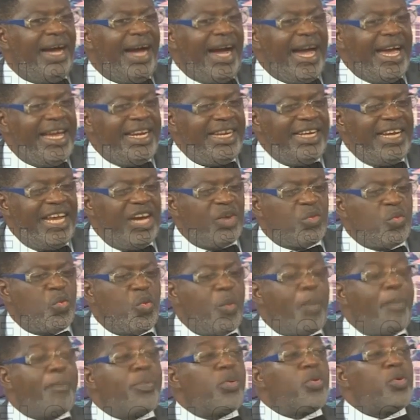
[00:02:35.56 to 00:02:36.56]
I N E C
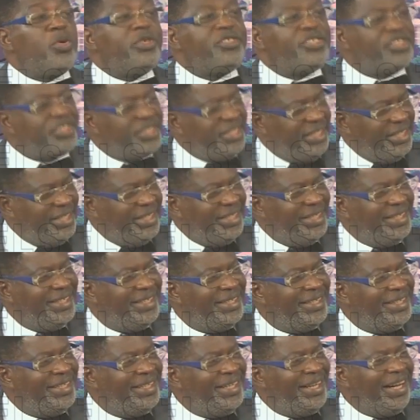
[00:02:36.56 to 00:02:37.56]
will proceed
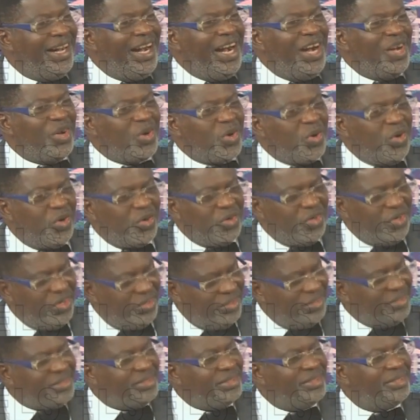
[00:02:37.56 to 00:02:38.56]
and
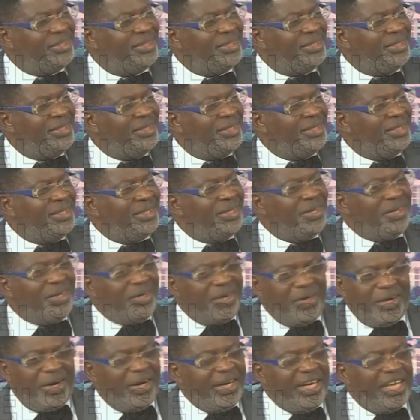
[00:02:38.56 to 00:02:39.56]
conduct
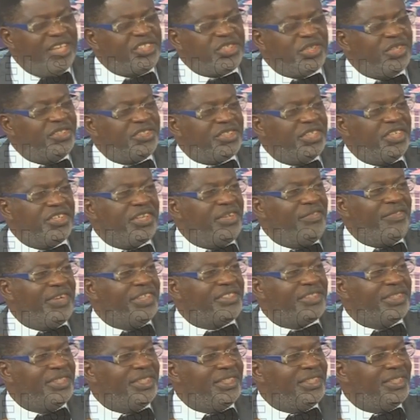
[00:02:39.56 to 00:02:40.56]
elections in
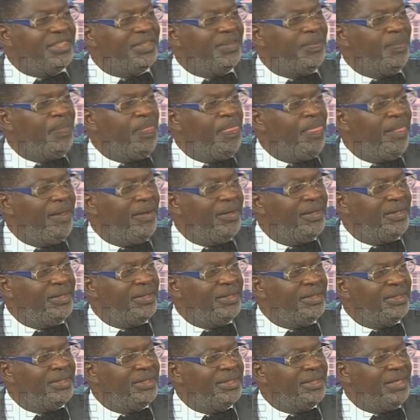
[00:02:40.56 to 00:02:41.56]
Rivers State.
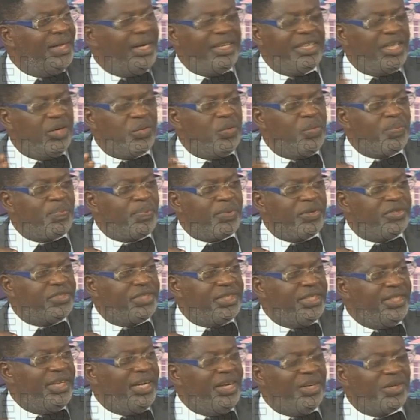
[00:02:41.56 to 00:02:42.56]
I N E C will
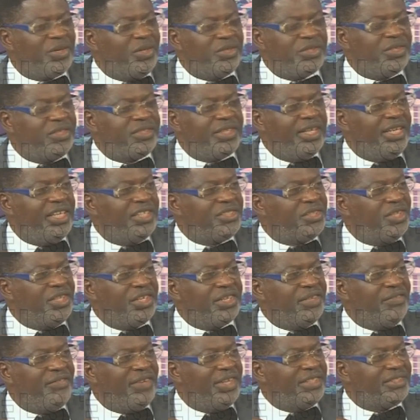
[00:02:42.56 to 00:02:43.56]
proceed and conduct election
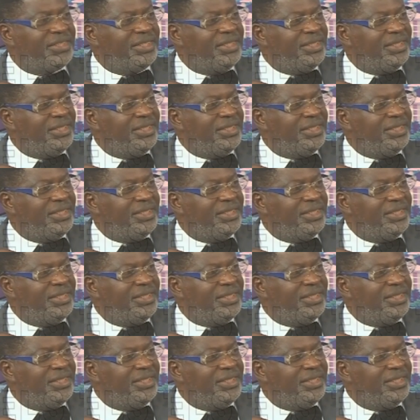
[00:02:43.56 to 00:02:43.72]
in Rivers